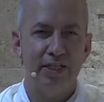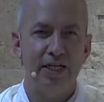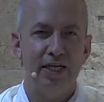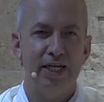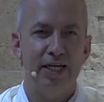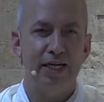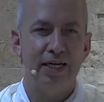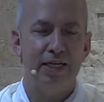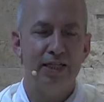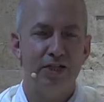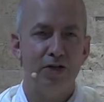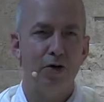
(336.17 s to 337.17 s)
the presence
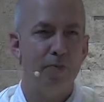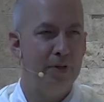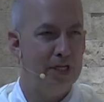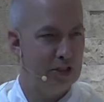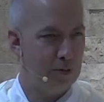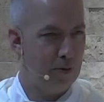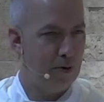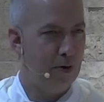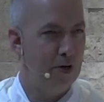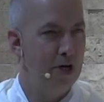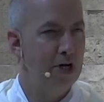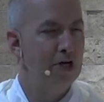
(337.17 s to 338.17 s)
of Christ
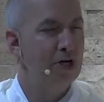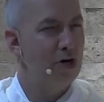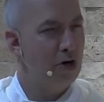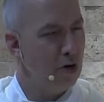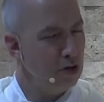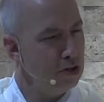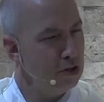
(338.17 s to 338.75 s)
Himself